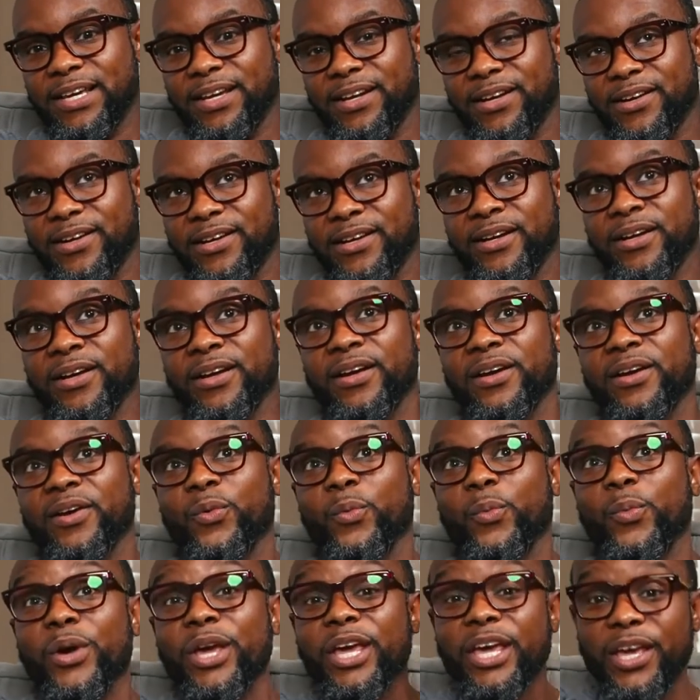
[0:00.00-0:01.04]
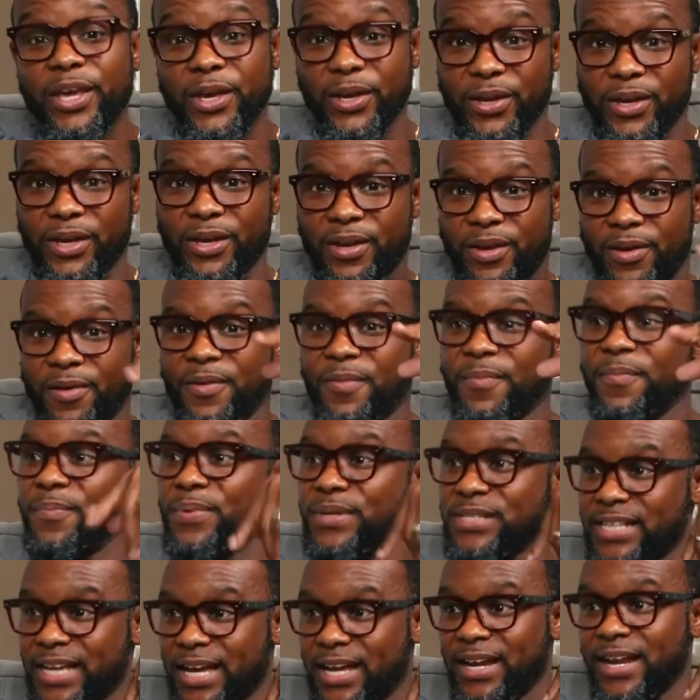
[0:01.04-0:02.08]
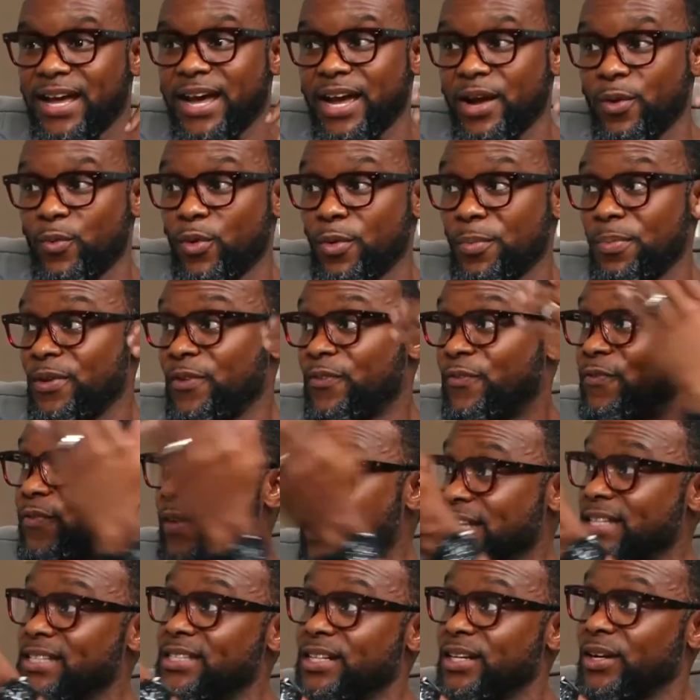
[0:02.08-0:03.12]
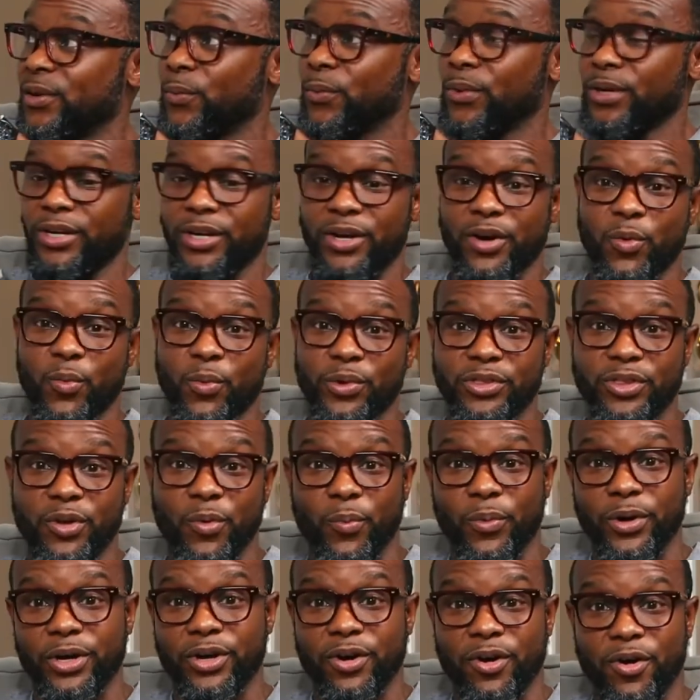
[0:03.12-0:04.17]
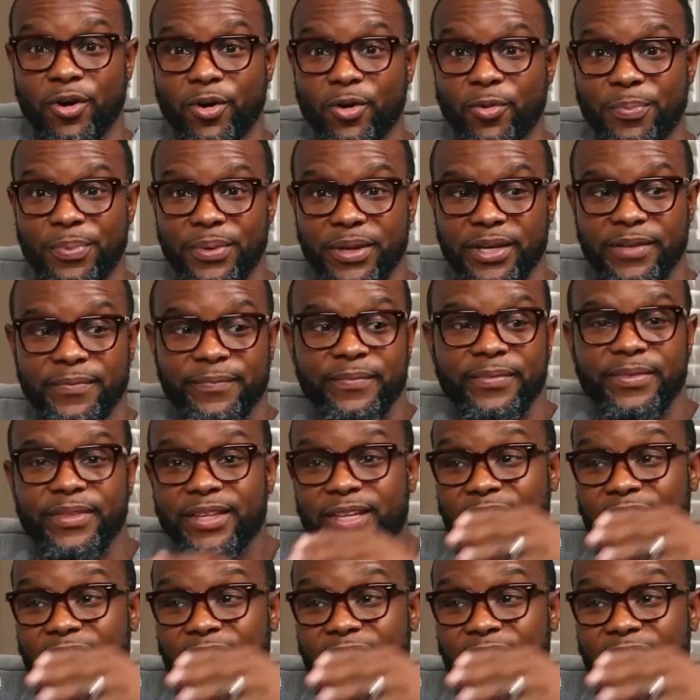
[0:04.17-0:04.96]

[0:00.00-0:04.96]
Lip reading: here, Brissette and I, will be facing the window with the window open.